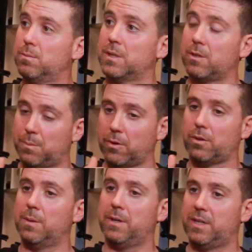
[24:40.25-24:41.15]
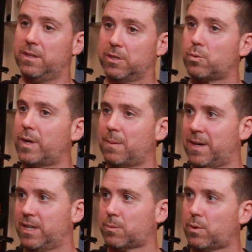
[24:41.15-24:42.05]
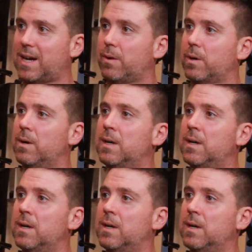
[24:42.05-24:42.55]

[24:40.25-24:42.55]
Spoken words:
but they're both limited to 20 miles per hour.